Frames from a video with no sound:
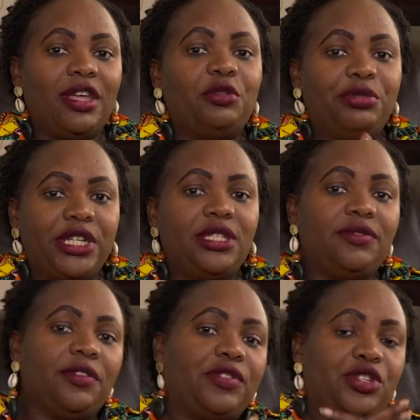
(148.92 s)
the
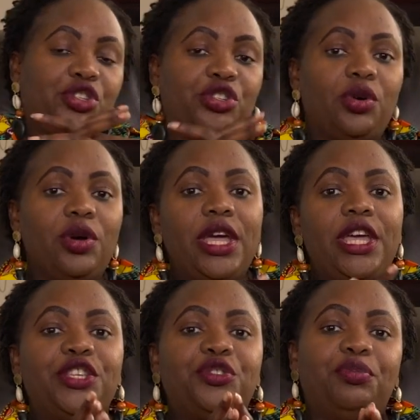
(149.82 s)
objective of this show
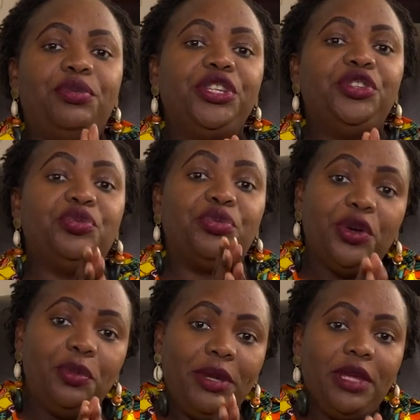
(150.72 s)
is to bring you
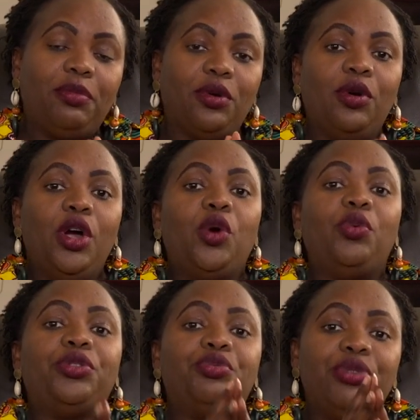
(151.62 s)
real people
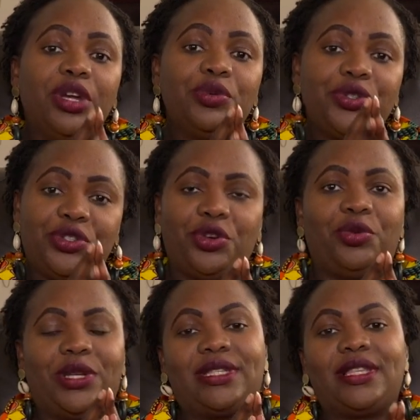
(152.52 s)
with real
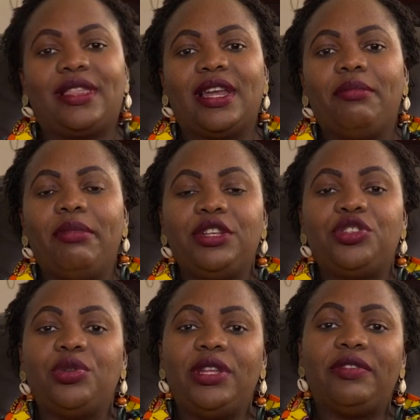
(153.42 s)
stories that are meant
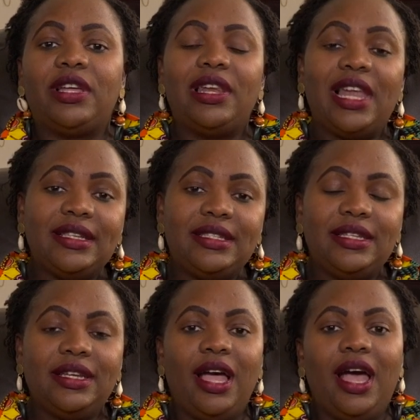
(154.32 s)
to leave a
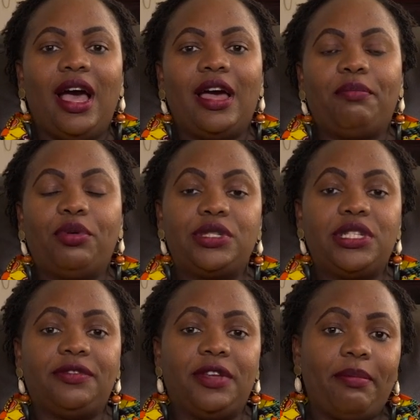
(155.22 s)
lasting and
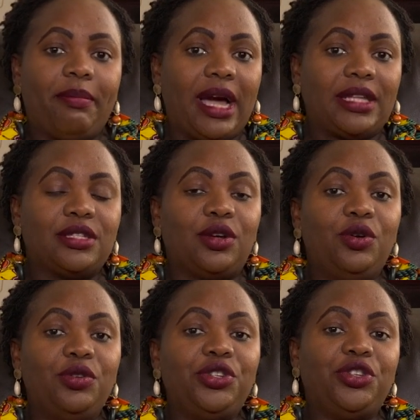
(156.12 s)
positive impact
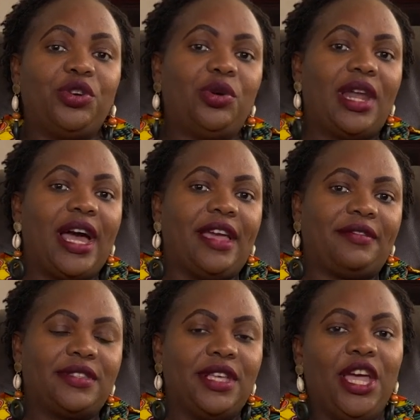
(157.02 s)
on your
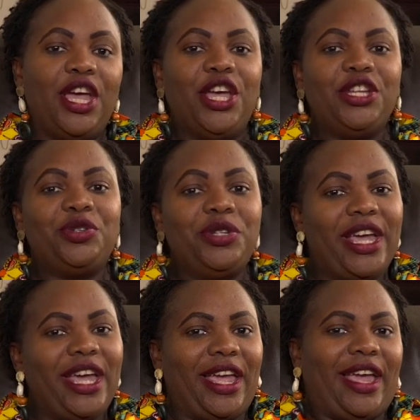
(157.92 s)
lives.
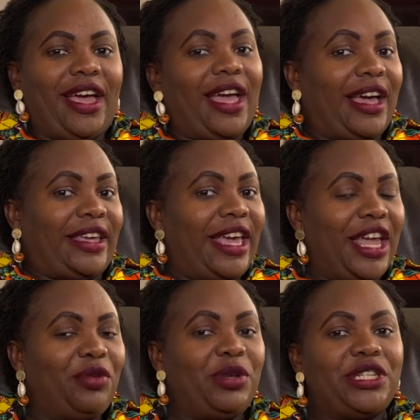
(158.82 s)
Today,
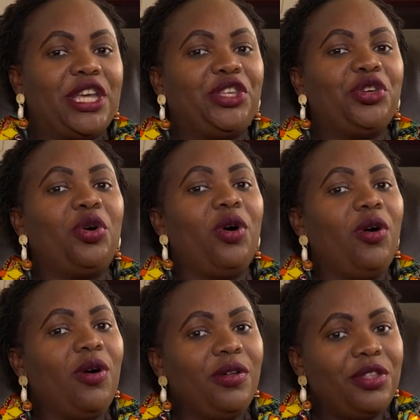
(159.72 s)
again, we take you
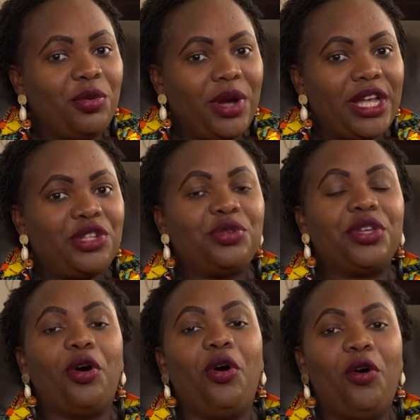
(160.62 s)
all the way to
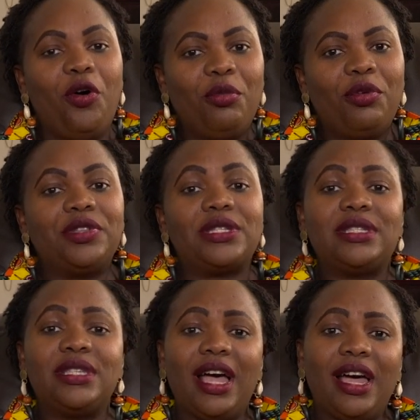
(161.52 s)
the home of the
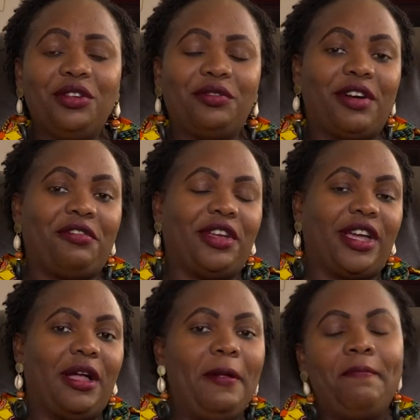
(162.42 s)
Son of
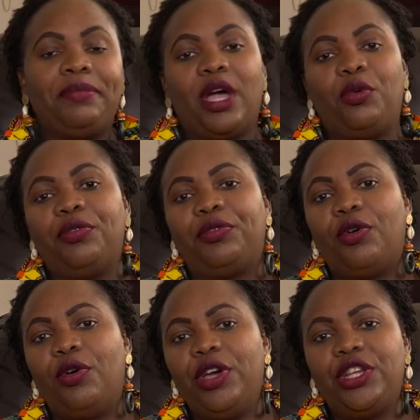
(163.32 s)
Africa. Now, we've
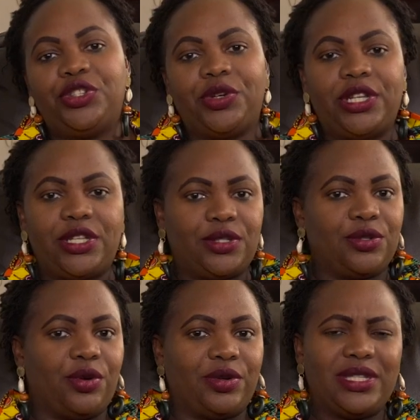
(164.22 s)
all enjoyed his
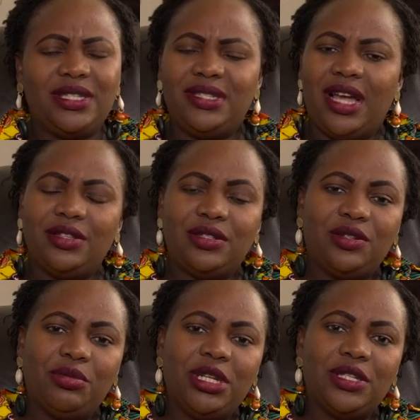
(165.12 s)
songs. He's done
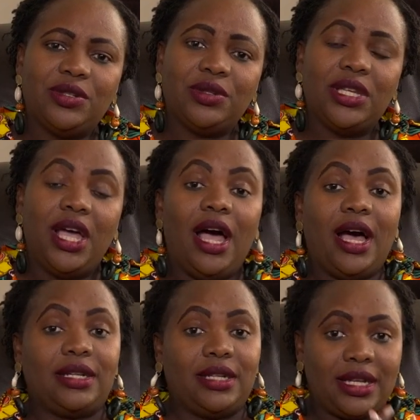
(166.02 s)
so many songs
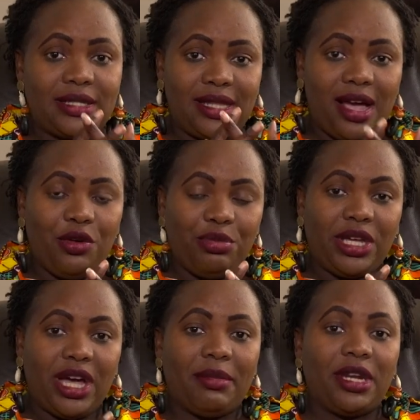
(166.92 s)
and has now
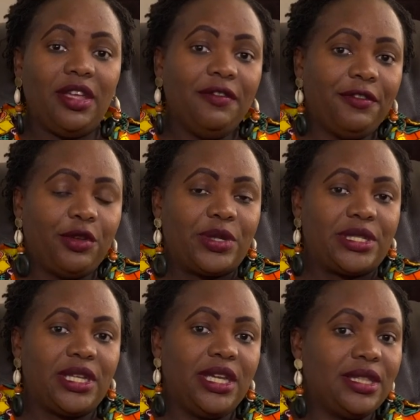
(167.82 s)
become an
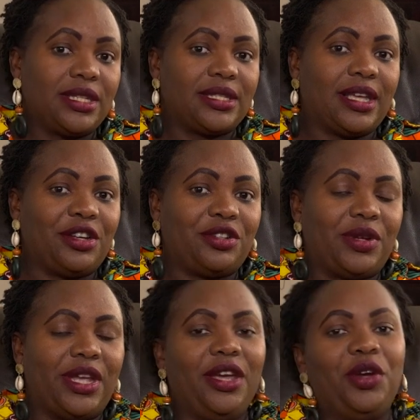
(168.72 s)
influence in this
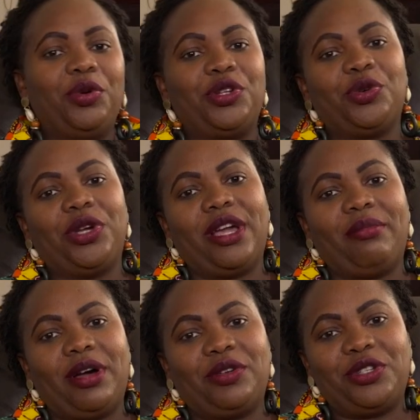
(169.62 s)
country. We're talking
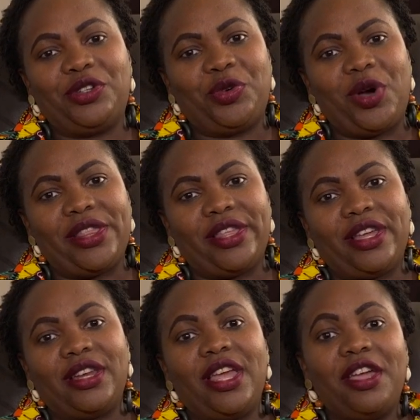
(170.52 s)
about no other
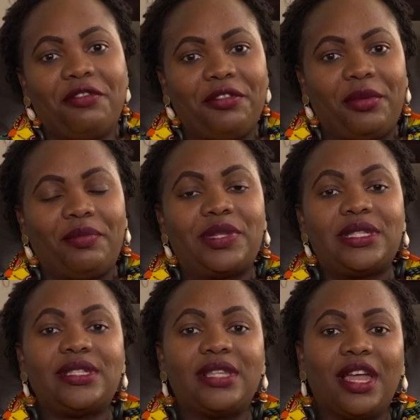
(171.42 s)
than Ephraim, the
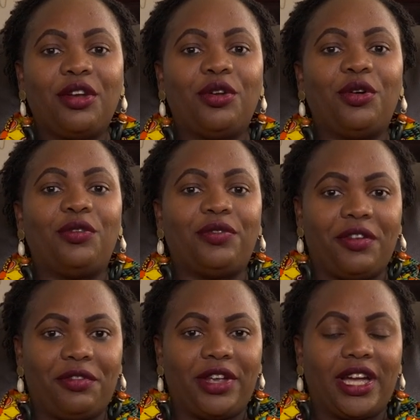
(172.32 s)
Son of
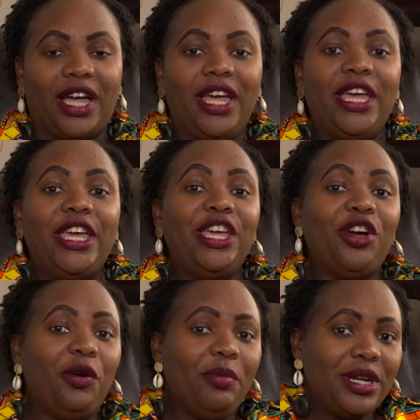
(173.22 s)
Africa. He
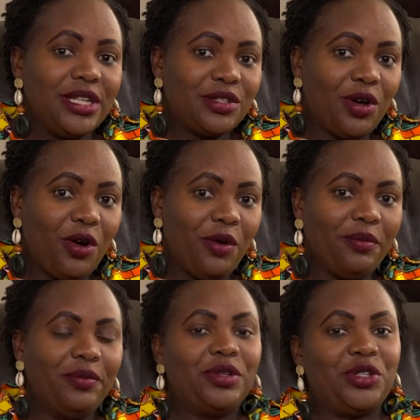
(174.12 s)
opened his
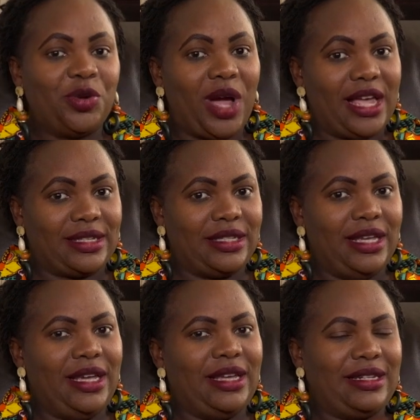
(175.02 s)
home to us
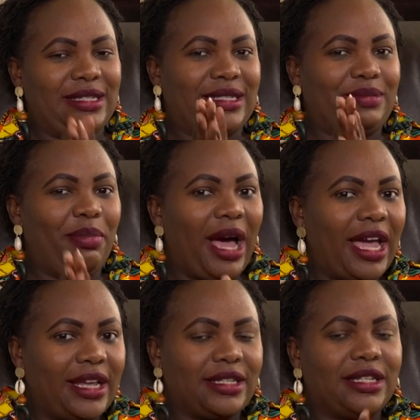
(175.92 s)

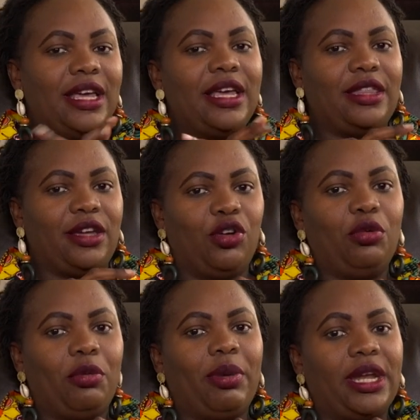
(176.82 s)
despite the
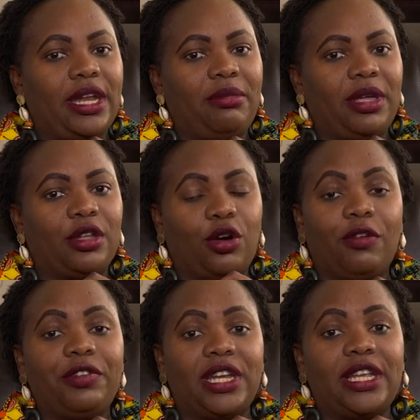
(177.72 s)
global pandemic, the
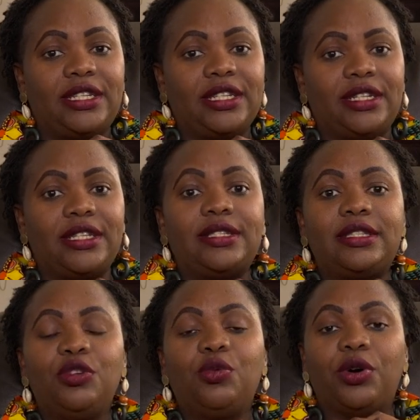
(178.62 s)
COVID-19. He
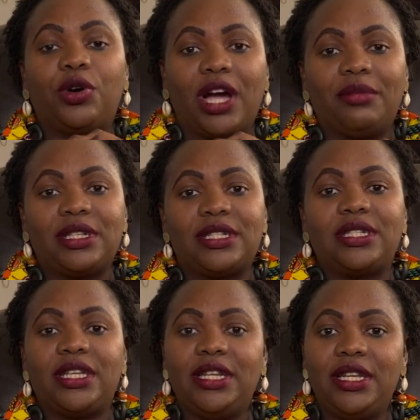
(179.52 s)
still welcomed
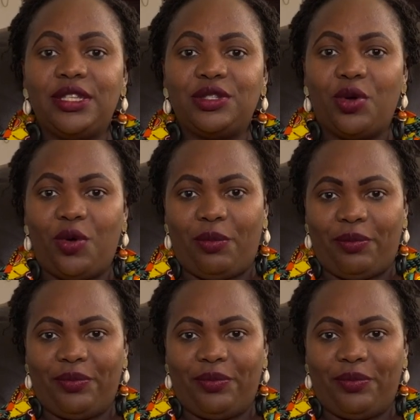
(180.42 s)
us in his home.